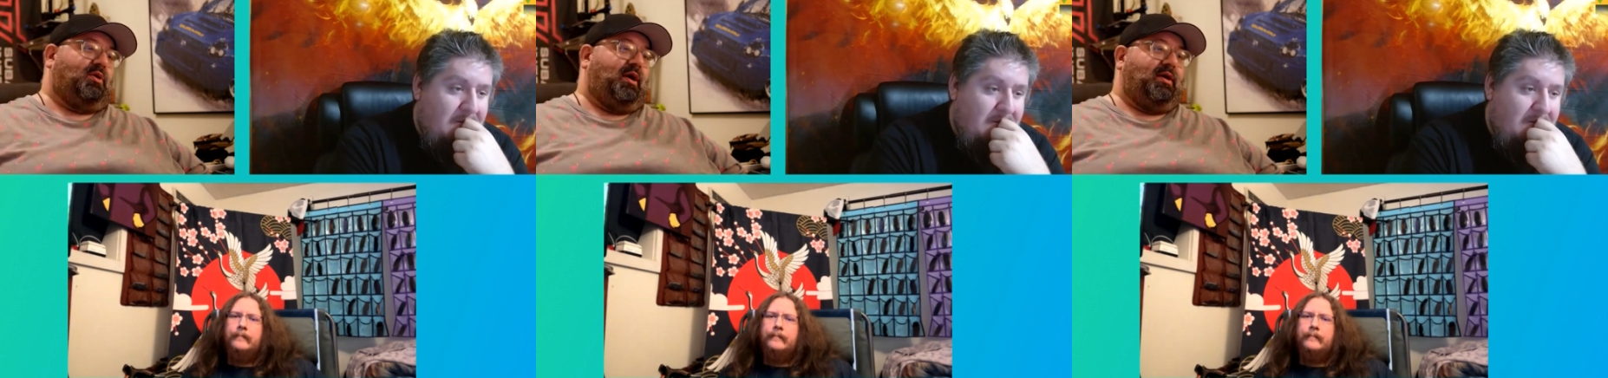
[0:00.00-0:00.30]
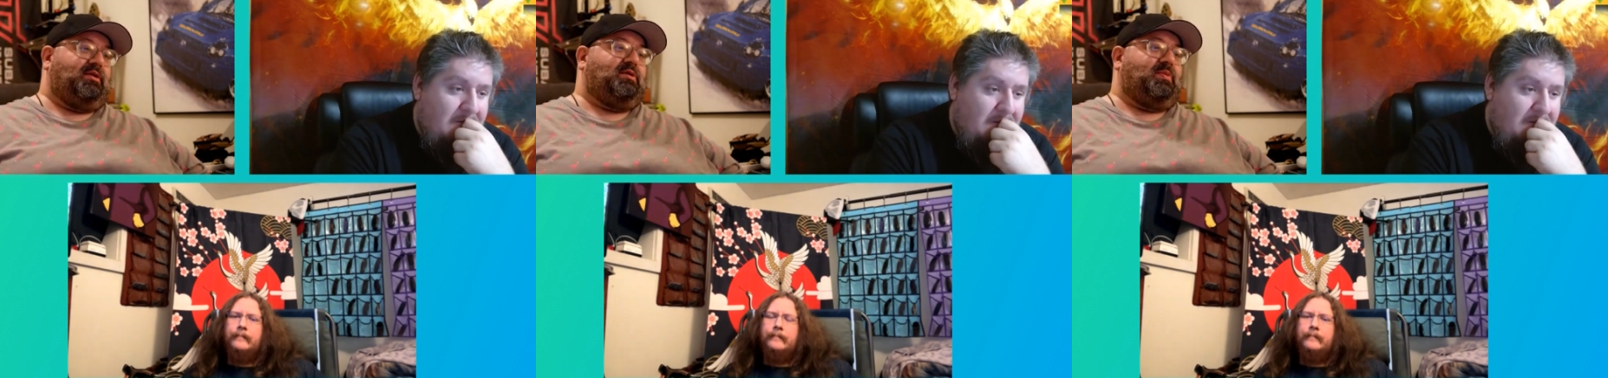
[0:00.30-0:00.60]

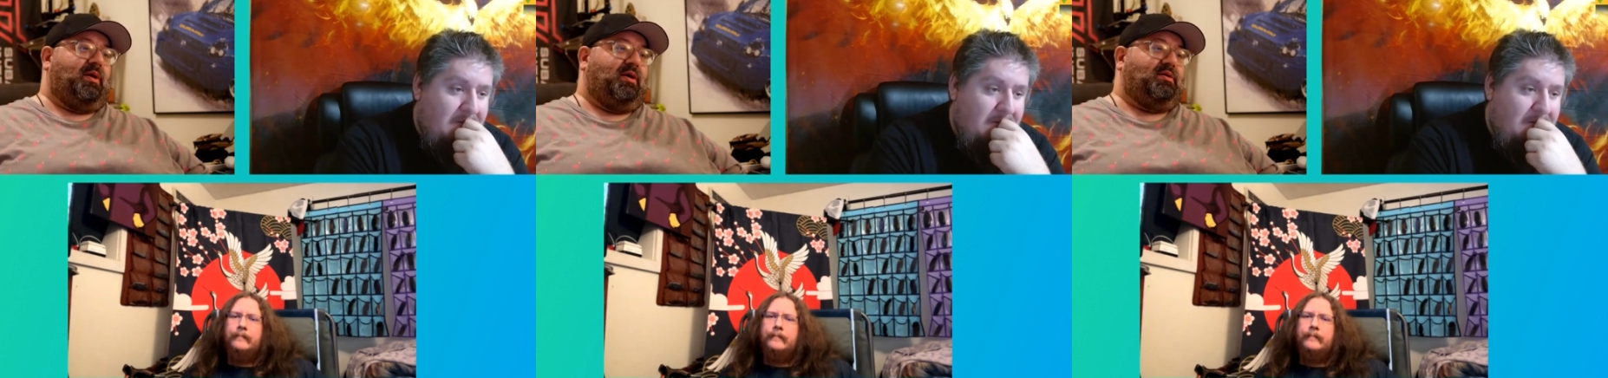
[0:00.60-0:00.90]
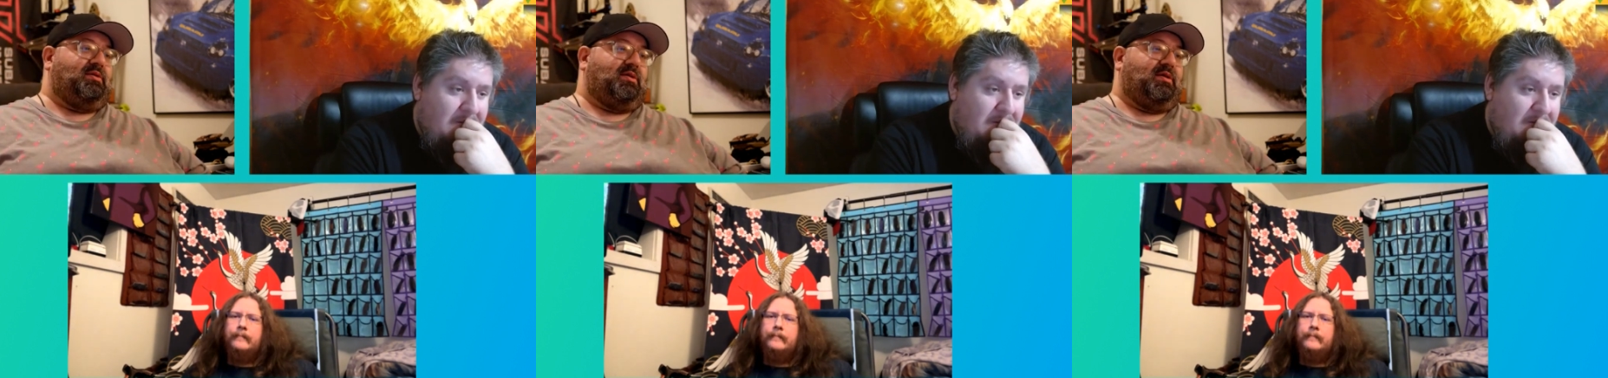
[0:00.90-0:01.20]

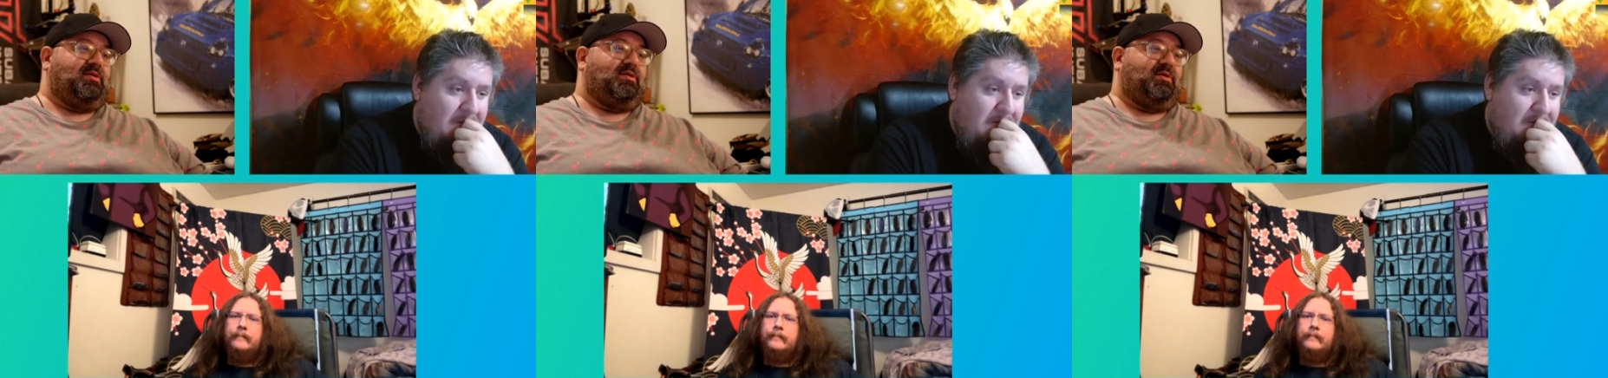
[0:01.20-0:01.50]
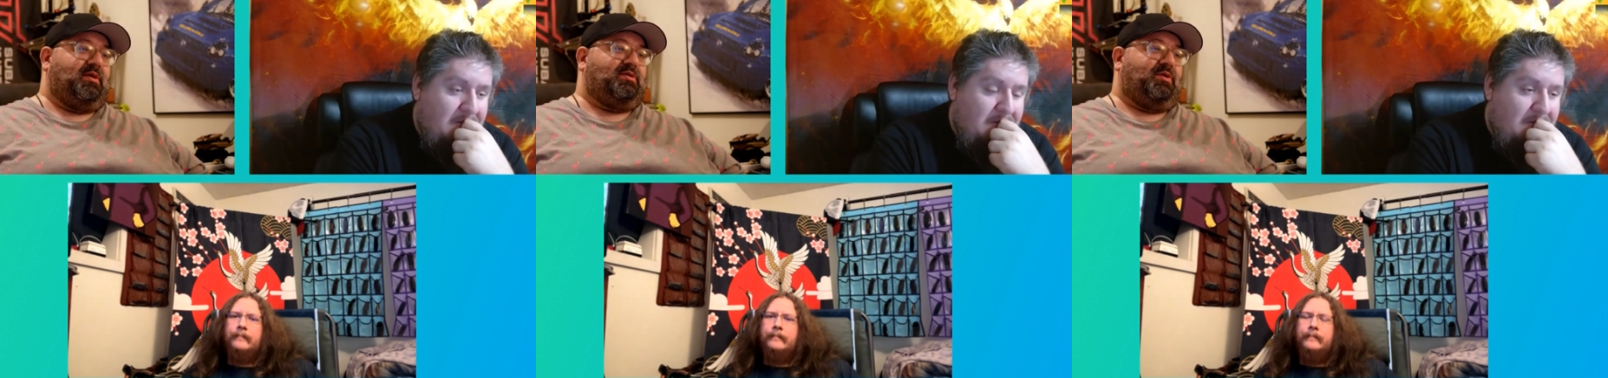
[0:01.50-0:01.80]
Speaker 1: headspace. That's
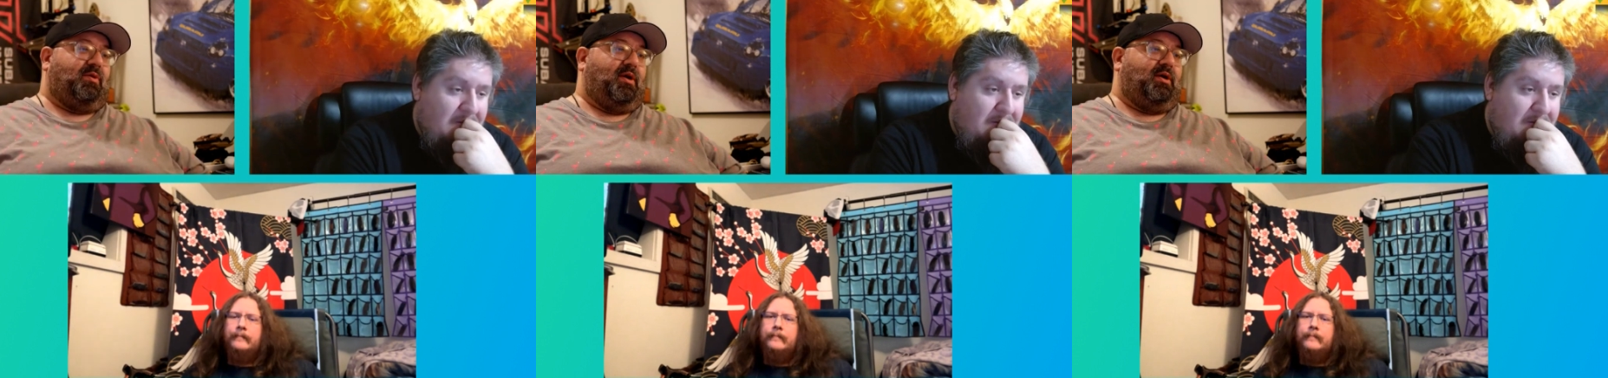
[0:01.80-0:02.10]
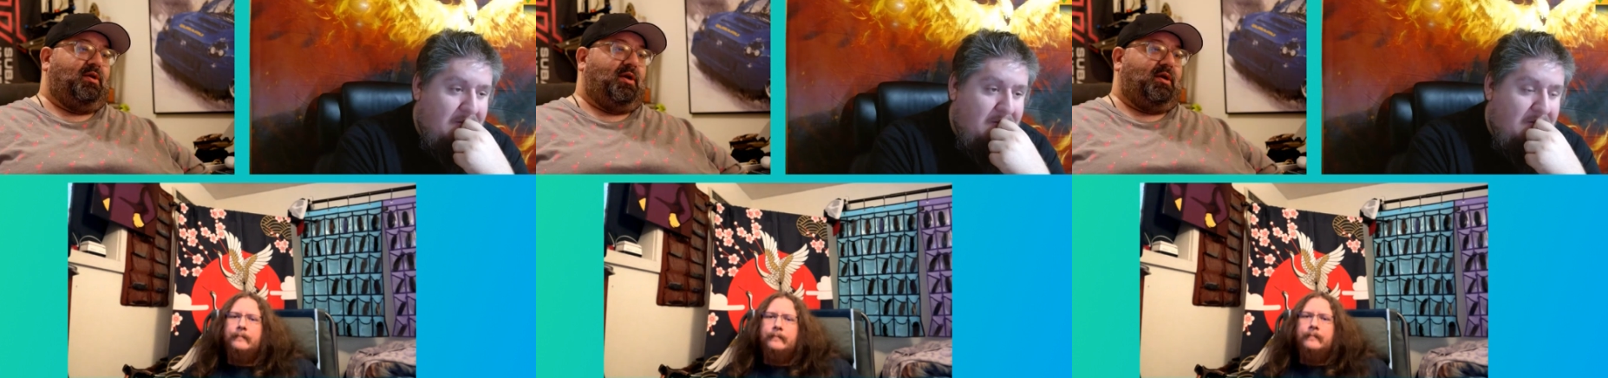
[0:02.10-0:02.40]
that's great,
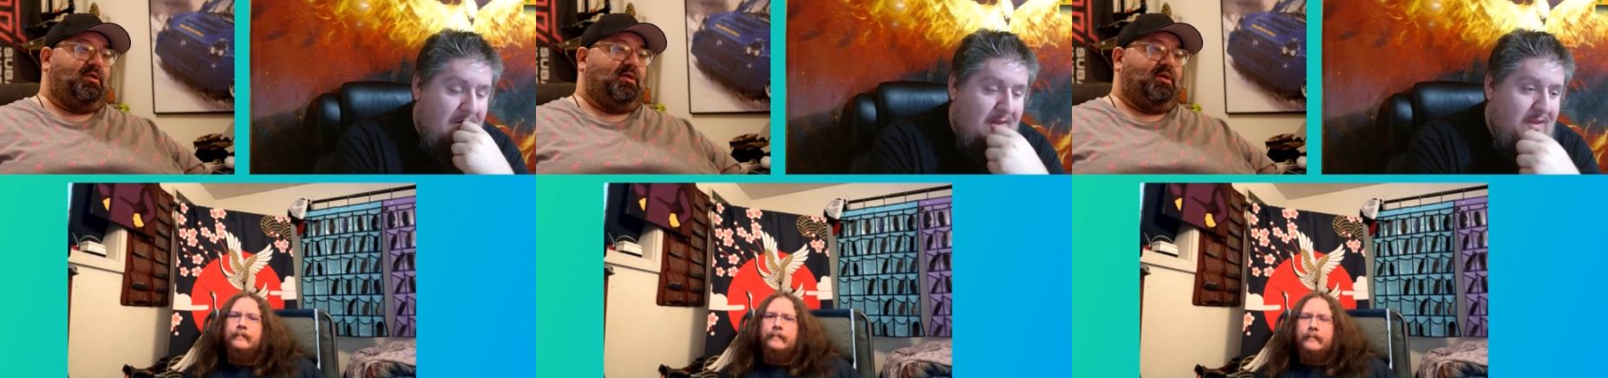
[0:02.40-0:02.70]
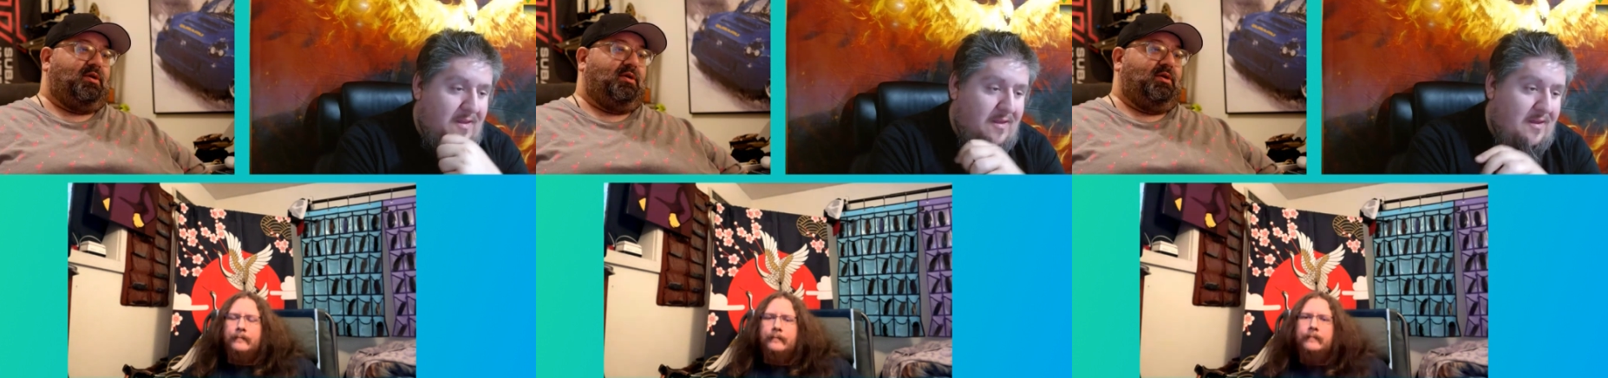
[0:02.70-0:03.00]
Speaker 2: actually.
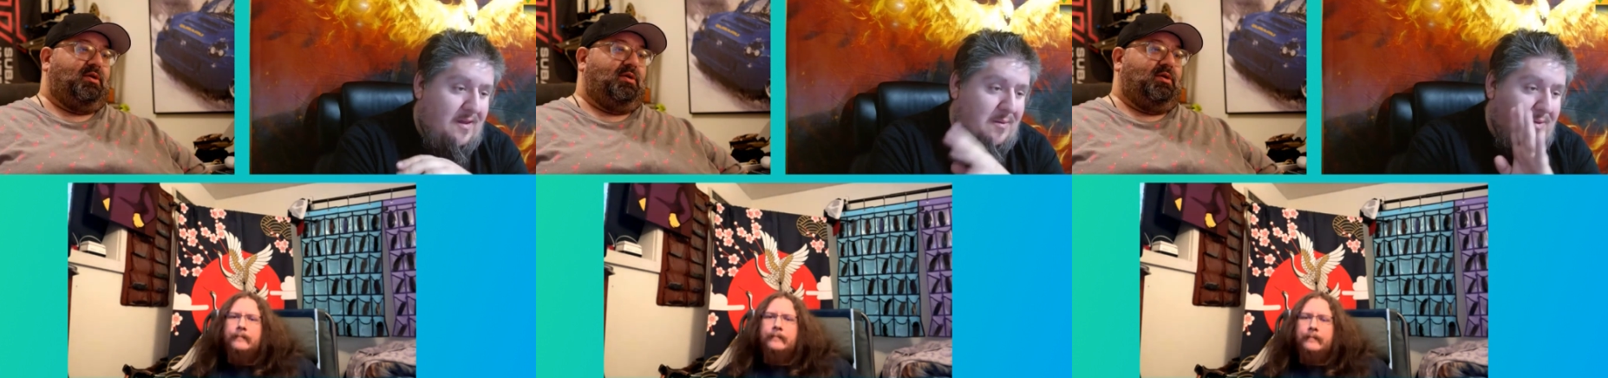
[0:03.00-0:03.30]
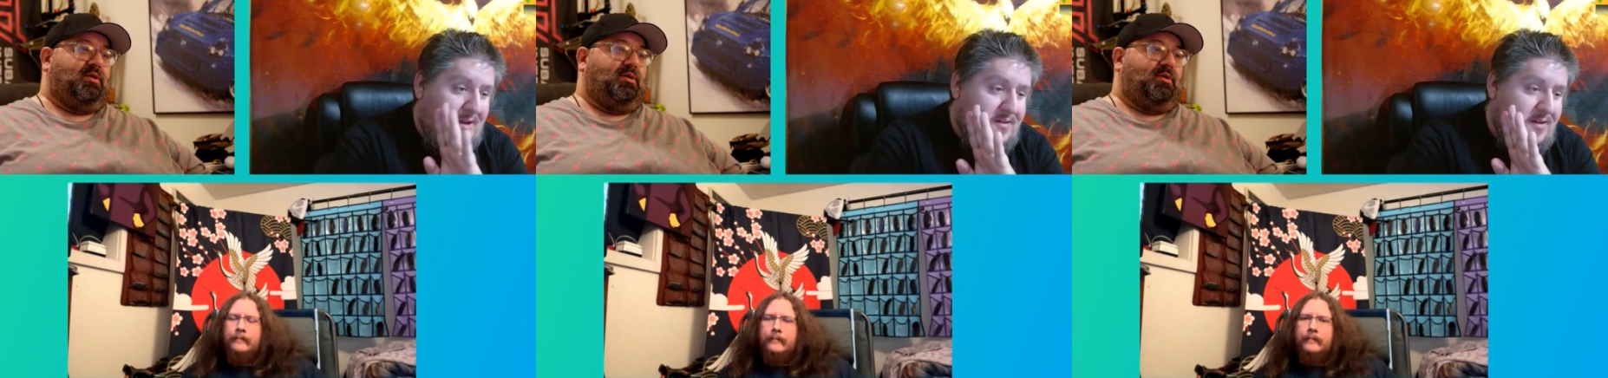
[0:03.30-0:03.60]

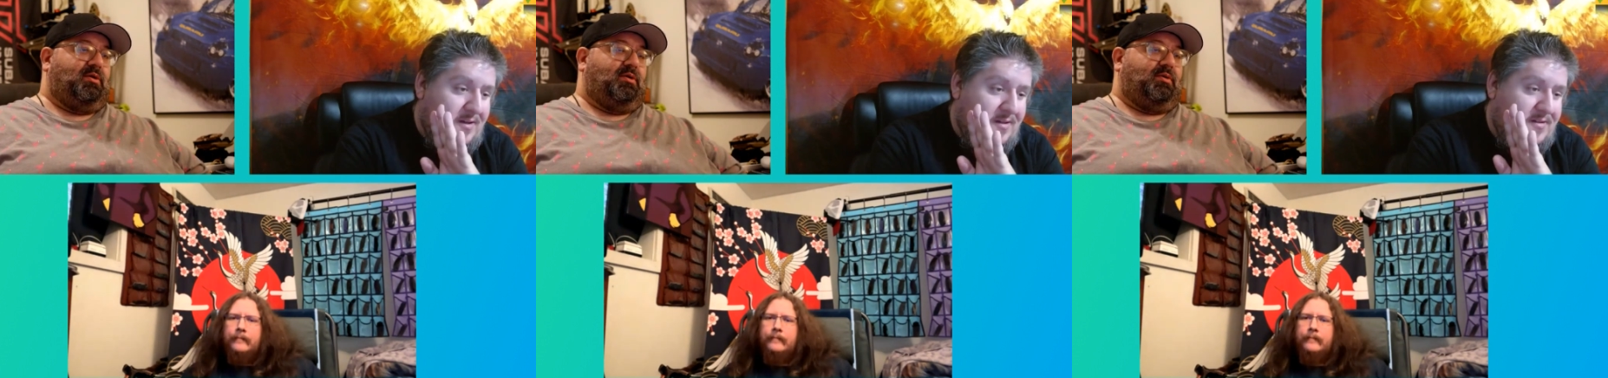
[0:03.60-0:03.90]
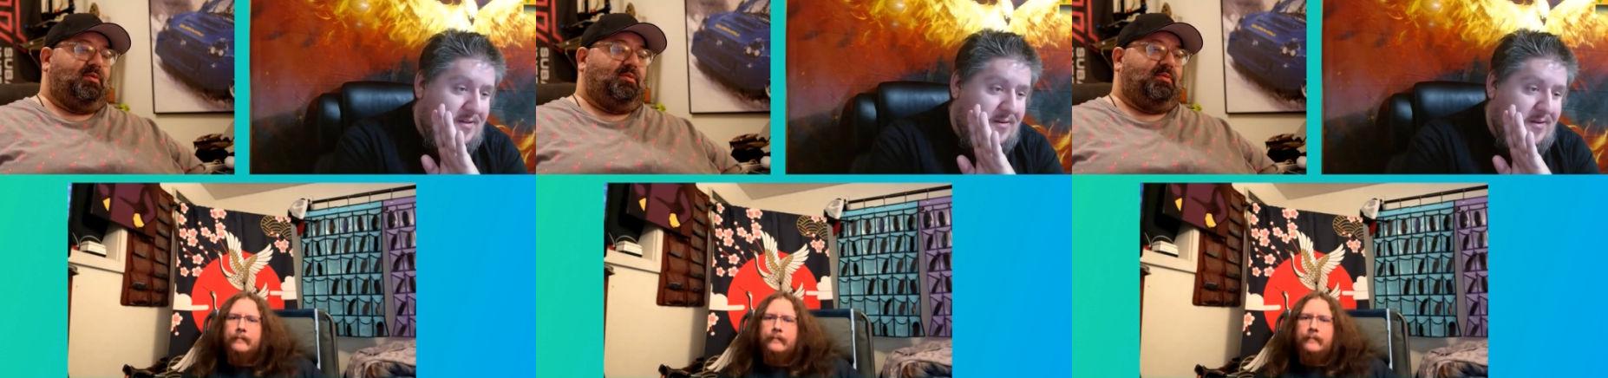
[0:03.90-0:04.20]
I'm actually gonna
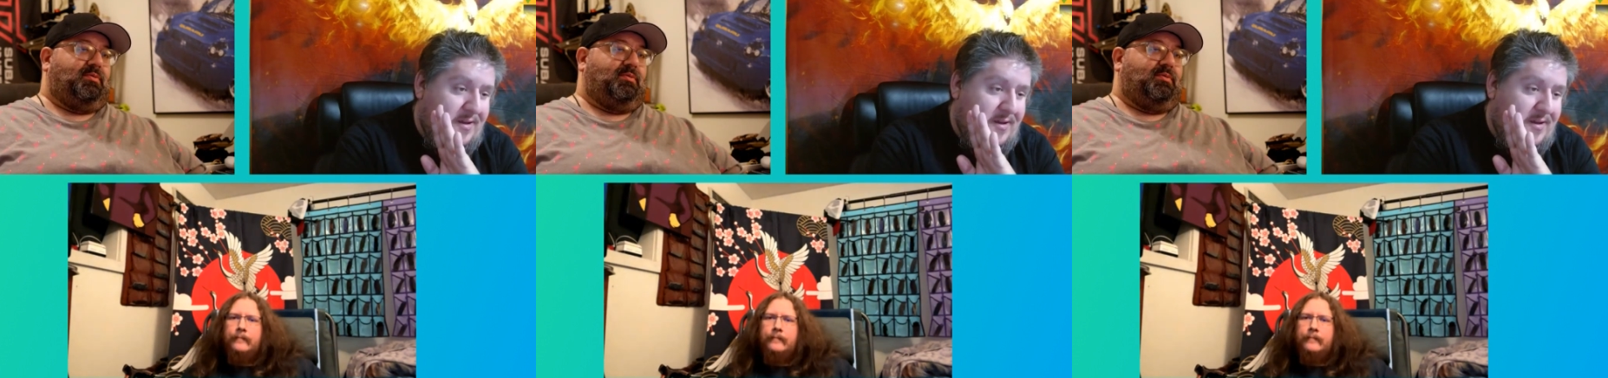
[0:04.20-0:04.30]
steal